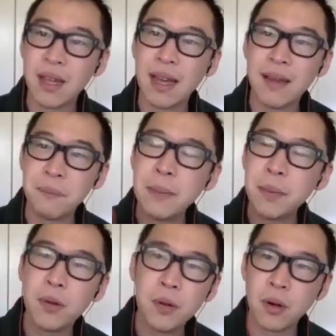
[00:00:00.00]
The
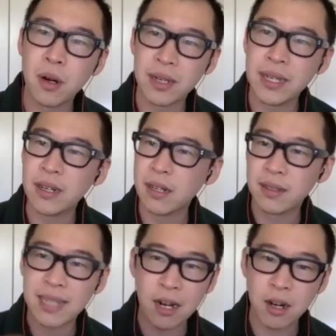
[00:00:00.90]
people who are here
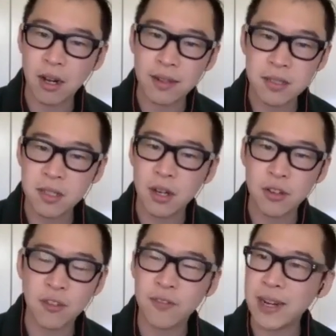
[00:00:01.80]
that are on this call,
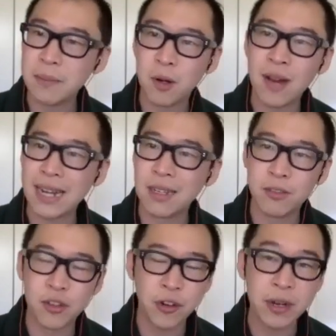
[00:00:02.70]
you're very proactive,
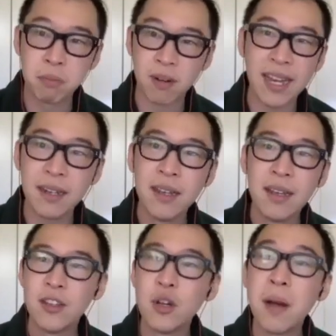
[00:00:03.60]
you're very bright,
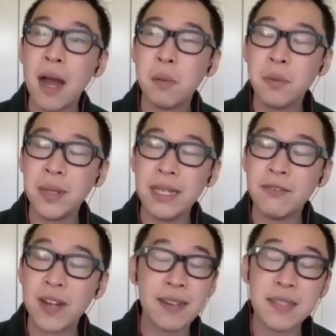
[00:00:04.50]
you're probably
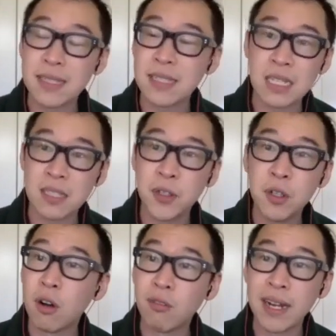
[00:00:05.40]
very successful
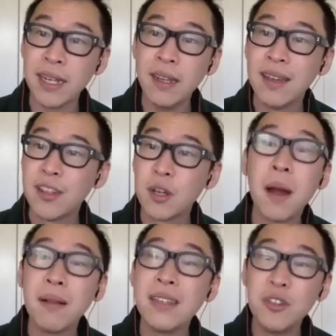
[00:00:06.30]
already, you're
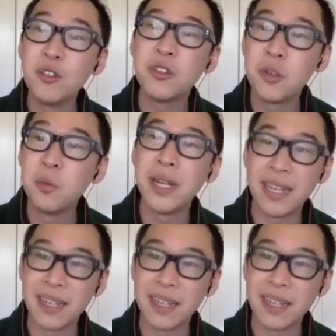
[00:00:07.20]
probably used to winning.